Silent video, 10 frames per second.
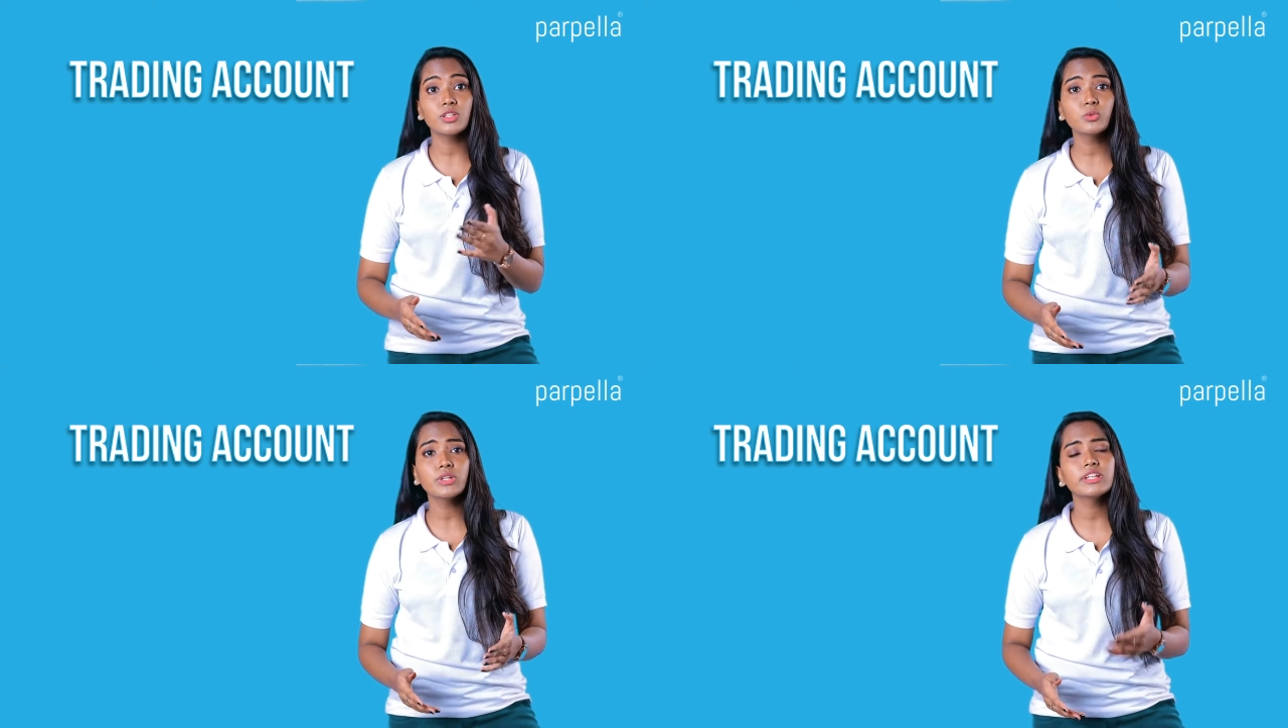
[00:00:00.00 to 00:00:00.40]

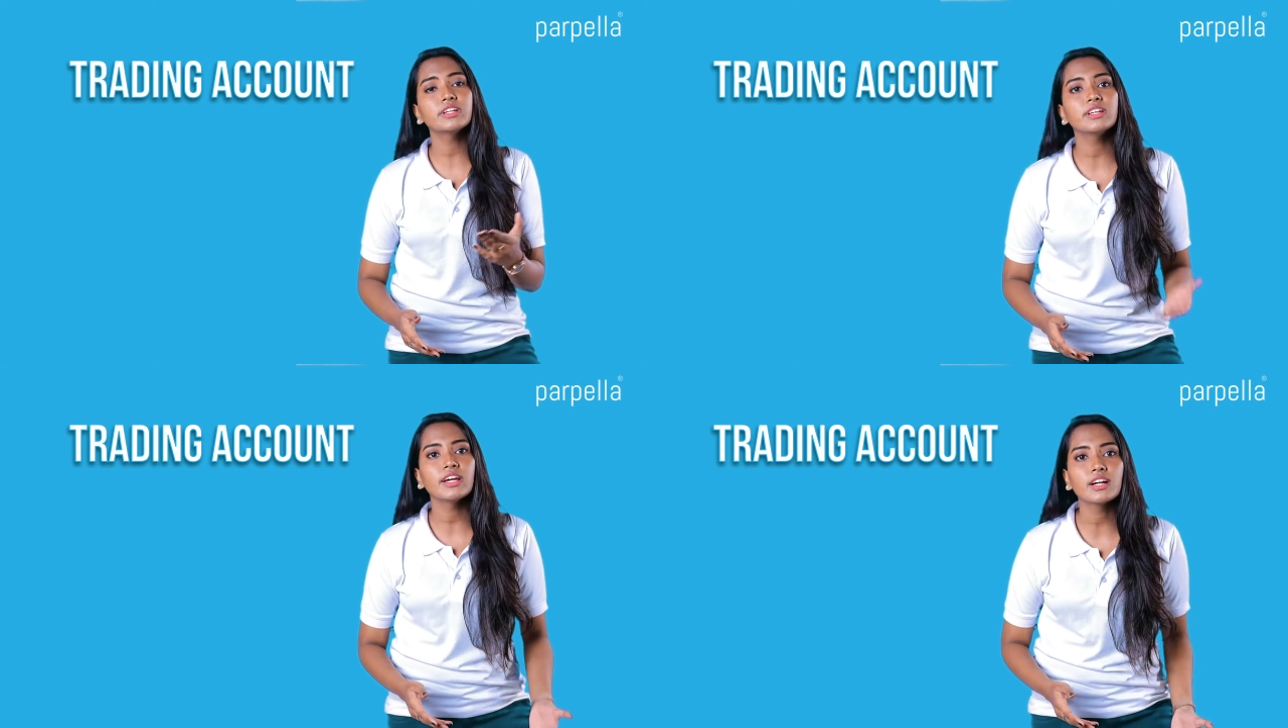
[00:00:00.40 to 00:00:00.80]
you will
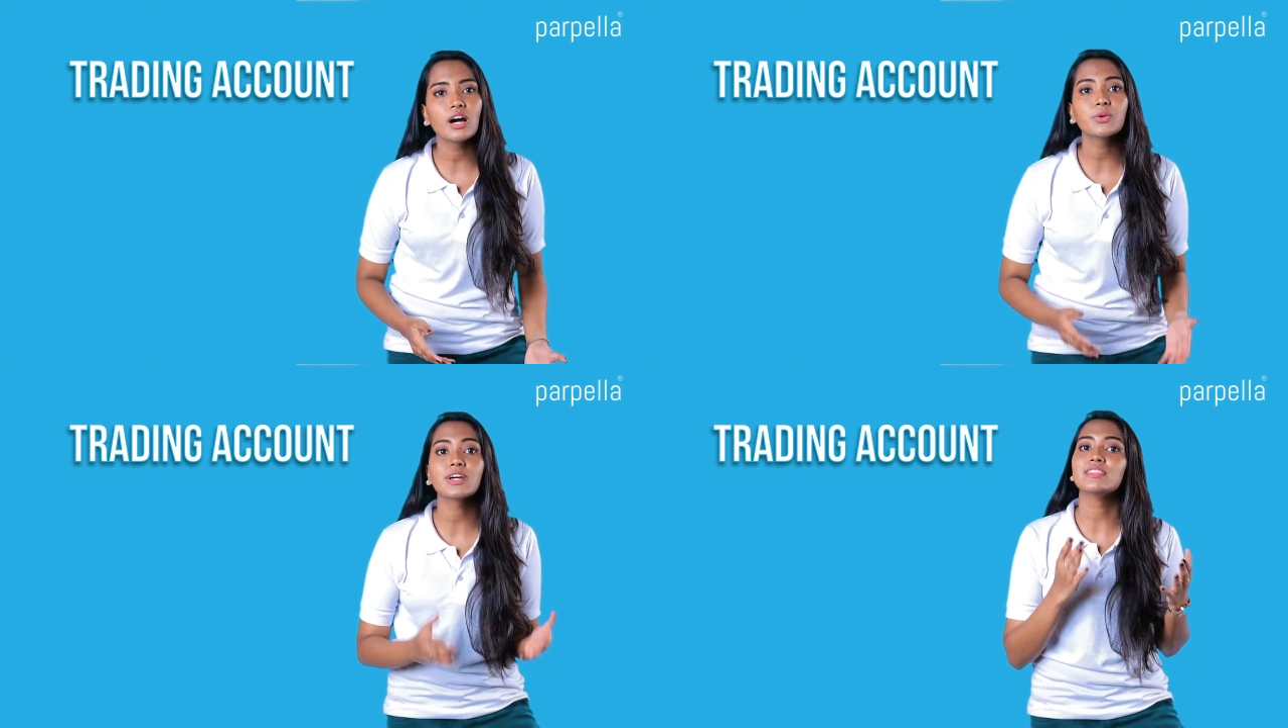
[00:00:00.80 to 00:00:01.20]
need an
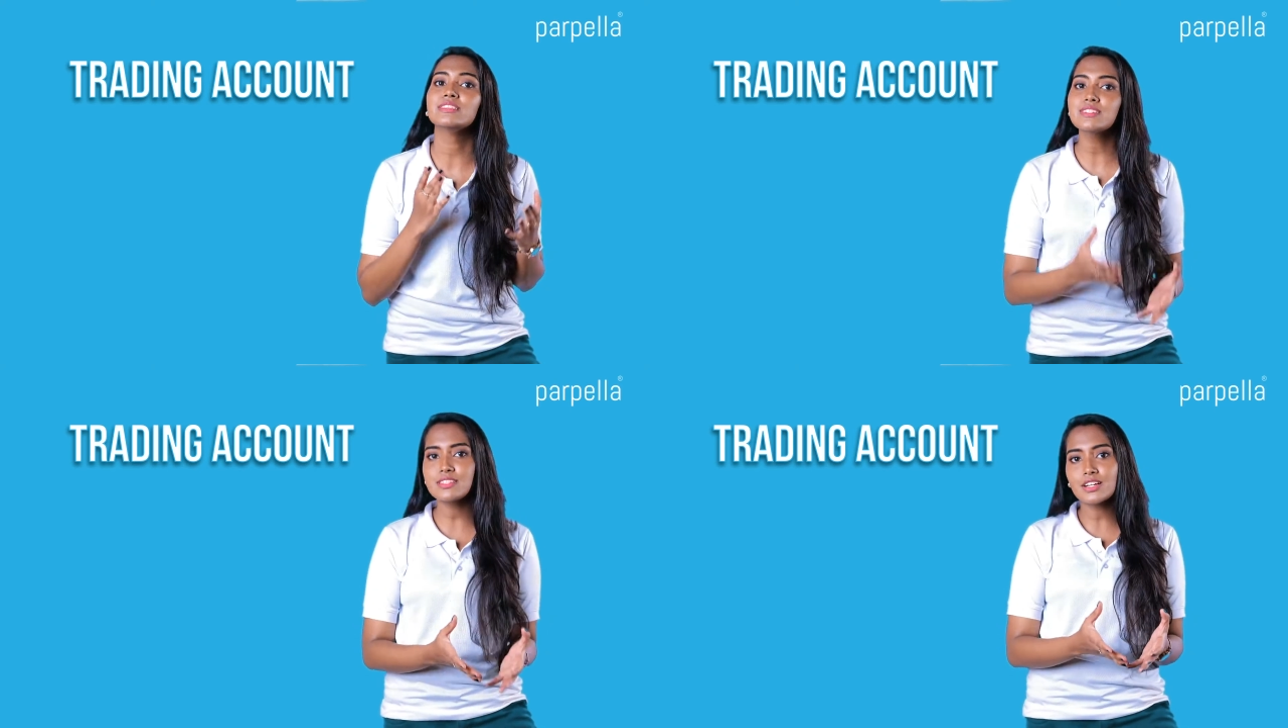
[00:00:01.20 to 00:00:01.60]
account
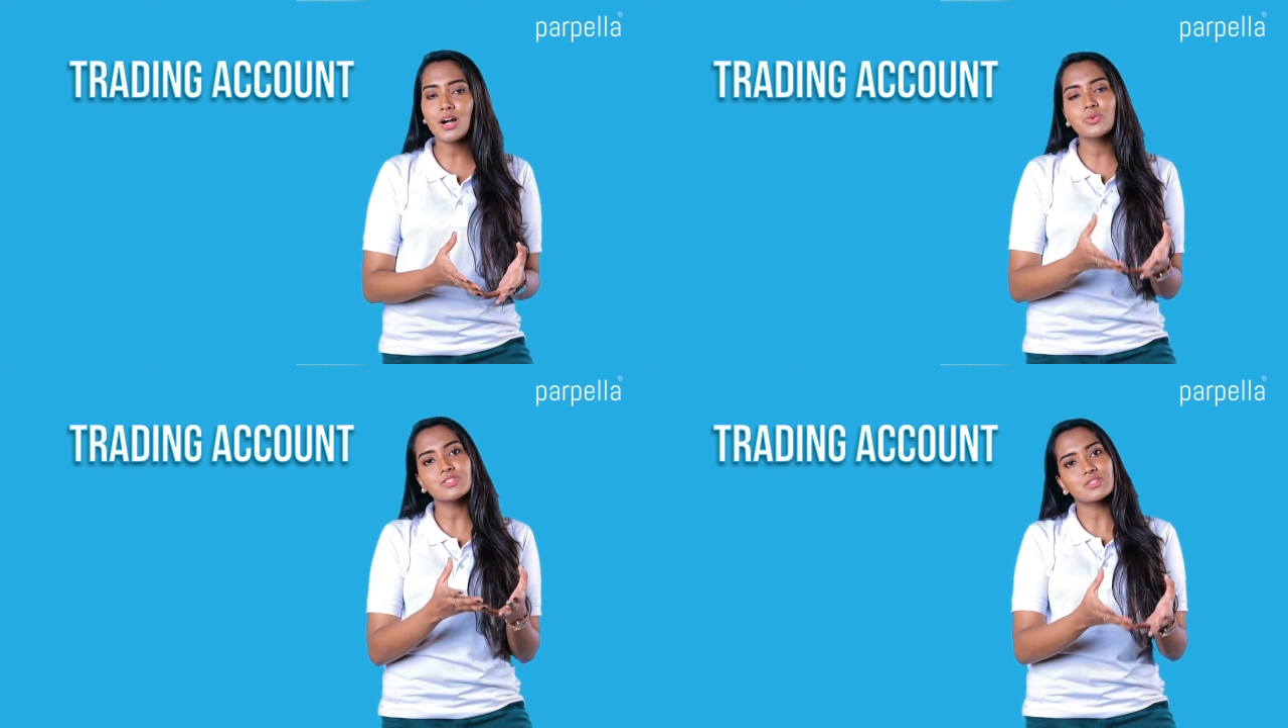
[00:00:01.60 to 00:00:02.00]
and this
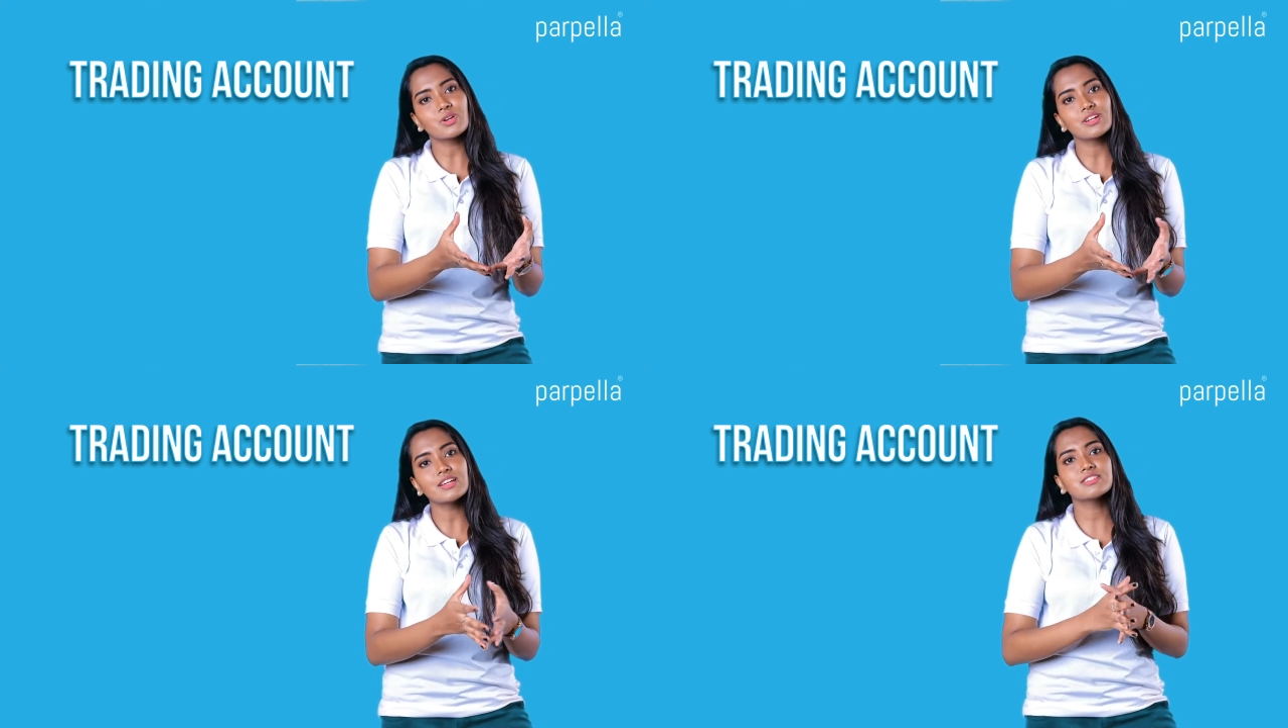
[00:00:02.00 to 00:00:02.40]
account is
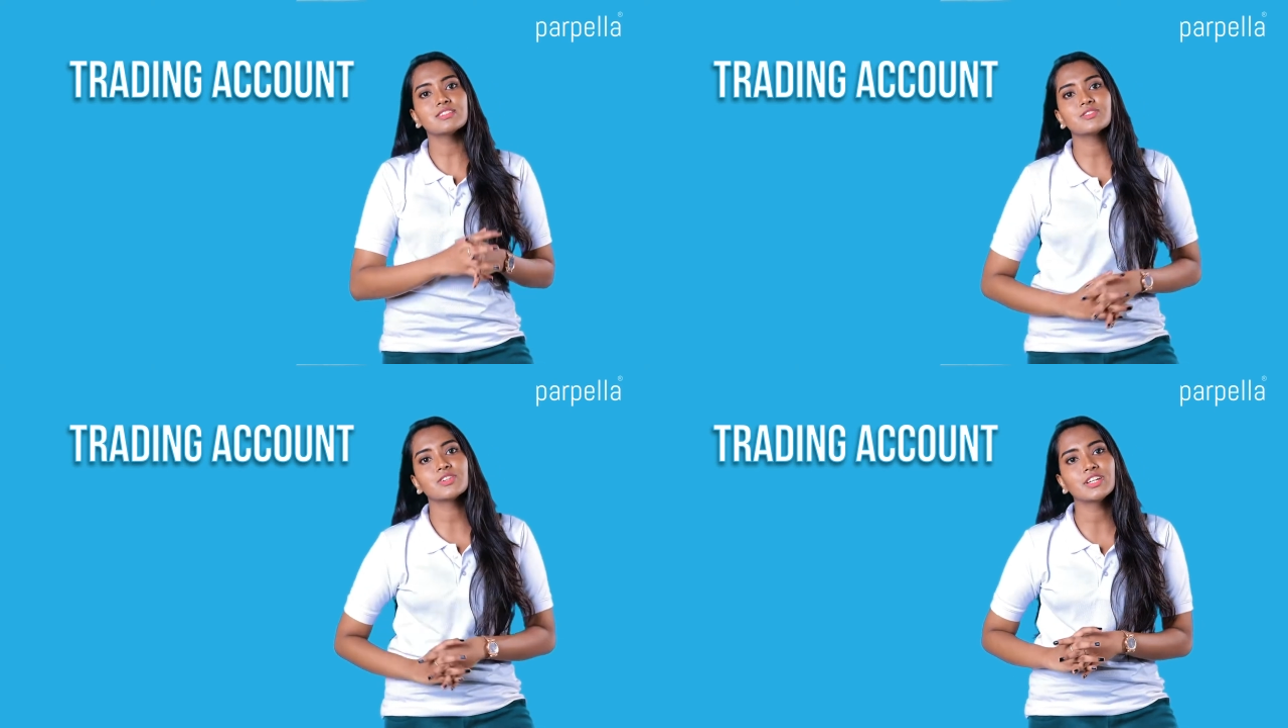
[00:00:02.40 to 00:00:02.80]
known as
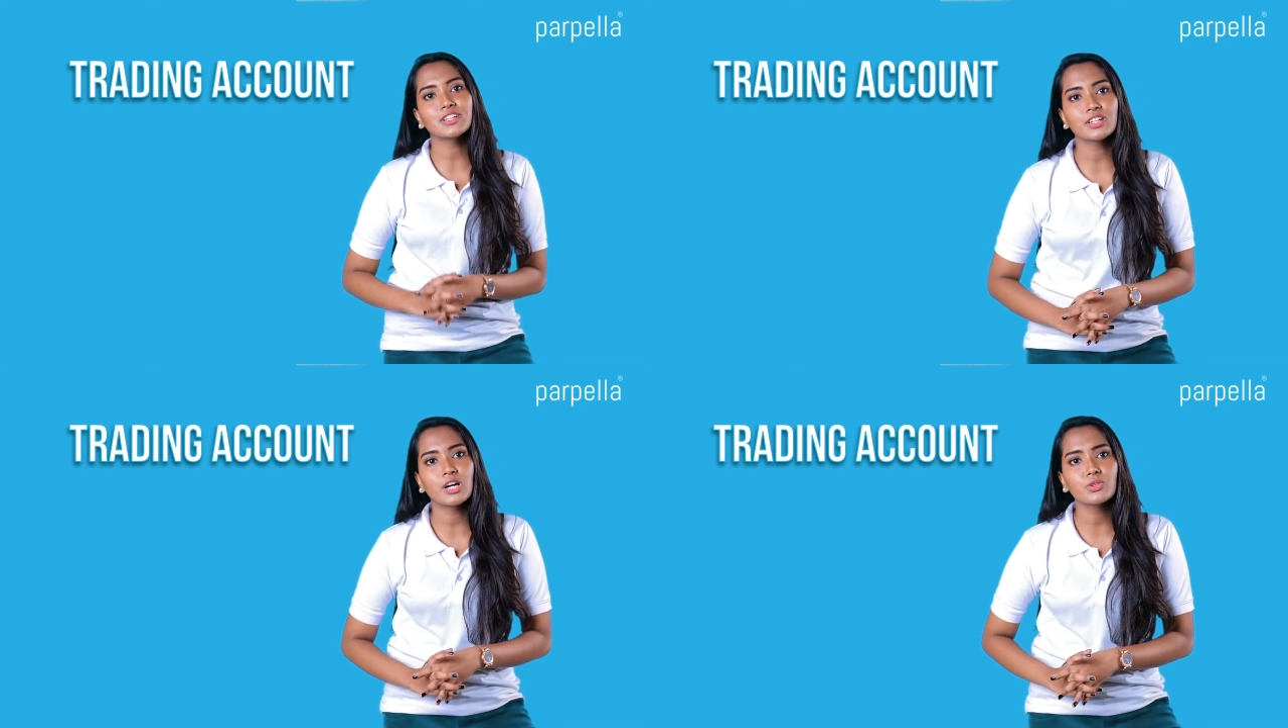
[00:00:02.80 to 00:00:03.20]
the
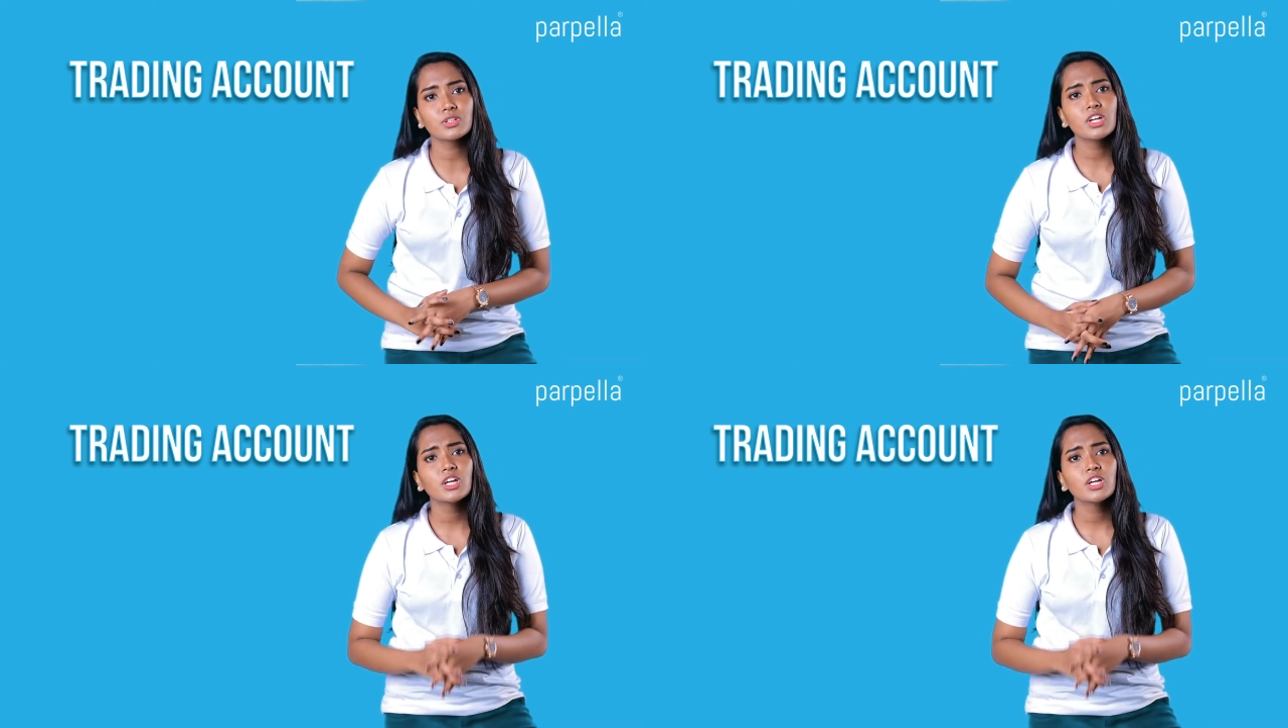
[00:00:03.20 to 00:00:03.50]
trading account.